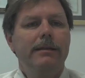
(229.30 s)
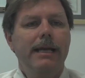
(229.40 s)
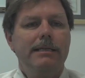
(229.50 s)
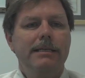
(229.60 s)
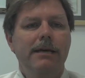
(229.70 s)

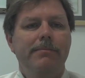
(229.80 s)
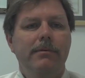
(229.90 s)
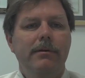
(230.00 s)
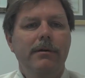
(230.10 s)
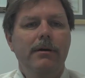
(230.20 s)
Next tip,
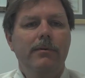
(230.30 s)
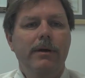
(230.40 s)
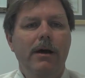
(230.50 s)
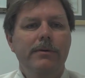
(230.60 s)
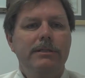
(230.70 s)

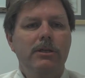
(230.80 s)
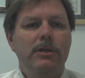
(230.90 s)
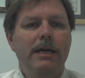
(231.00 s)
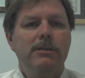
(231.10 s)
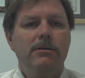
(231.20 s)
we always
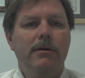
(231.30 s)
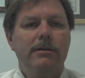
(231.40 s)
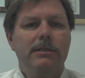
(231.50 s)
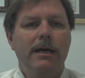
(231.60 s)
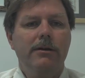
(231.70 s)
suggest to our
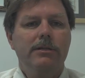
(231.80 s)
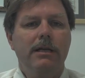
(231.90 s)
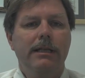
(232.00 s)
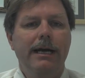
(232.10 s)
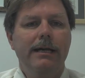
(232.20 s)
sellers and
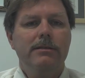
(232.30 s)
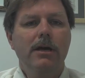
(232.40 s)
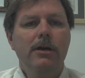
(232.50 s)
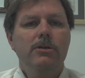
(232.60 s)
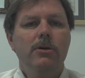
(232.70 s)
clients
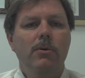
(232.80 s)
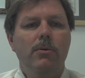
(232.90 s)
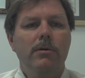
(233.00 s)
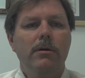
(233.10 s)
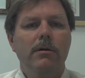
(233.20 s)
to
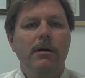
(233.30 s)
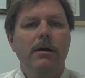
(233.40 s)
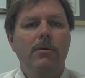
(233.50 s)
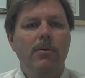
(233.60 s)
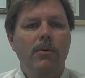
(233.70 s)
order
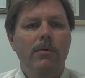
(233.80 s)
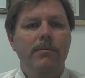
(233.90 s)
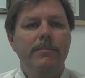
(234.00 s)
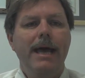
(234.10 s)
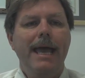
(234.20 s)
a
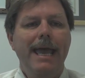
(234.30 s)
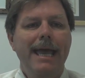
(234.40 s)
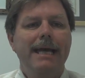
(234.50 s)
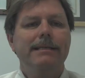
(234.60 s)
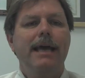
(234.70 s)
home
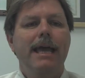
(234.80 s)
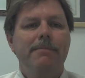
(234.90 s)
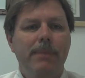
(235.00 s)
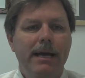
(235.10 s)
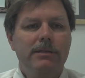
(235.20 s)
and a
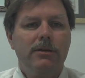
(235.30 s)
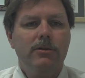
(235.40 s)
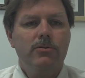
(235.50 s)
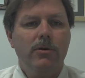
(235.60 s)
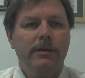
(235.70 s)
pest
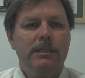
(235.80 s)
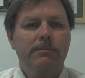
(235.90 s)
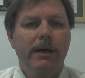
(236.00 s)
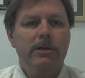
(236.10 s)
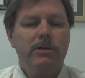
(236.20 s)
control
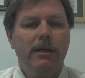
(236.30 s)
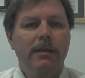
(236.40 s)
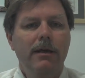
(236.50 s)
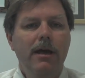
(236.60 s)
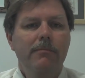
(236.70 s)
inspection
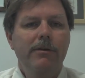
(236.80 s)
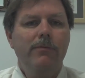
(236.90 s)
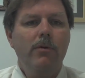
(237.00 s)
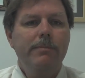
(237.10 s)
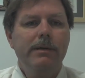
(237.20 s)

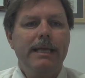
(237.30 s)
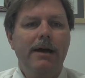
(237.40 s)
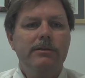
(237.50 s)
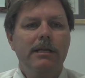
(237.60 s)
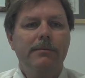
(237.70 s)
before we put the
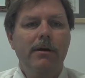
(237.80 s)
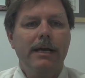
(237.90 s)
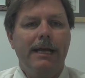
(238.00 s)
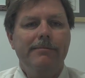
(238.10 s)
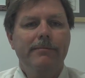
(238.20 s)
house on the
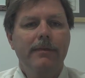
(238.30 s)
market.